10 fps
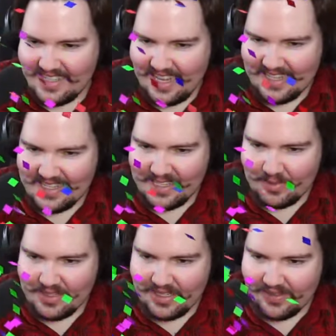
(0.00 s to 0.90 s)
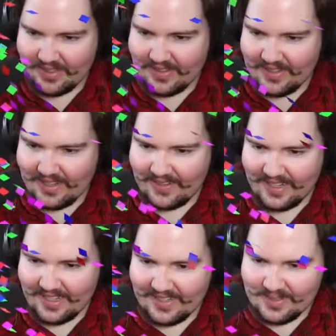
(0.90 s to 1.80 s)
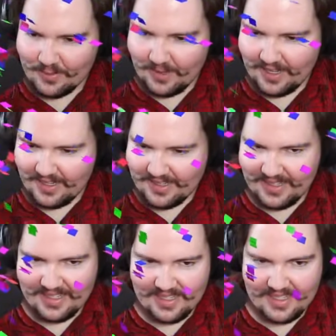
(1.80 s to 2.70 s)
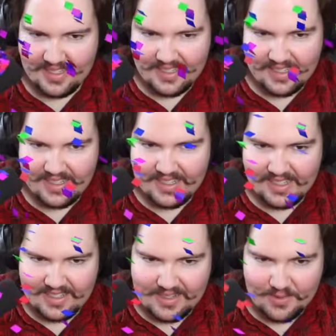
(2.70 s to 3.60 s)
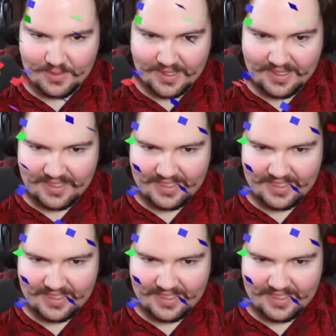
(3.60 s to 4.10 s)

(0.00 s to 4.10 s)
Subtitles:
sub stuff going on right now. It's wild. Is this real?